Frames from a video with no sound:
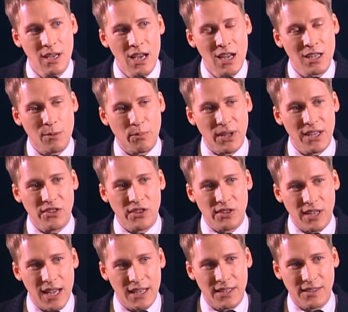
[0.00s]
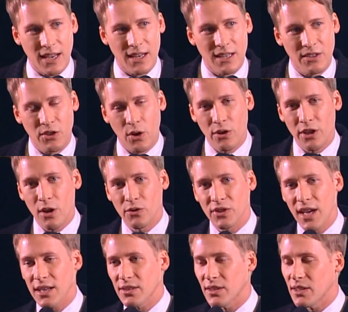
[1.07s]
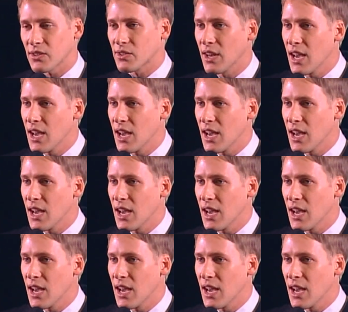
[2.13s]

to places like San Antonio, Texas,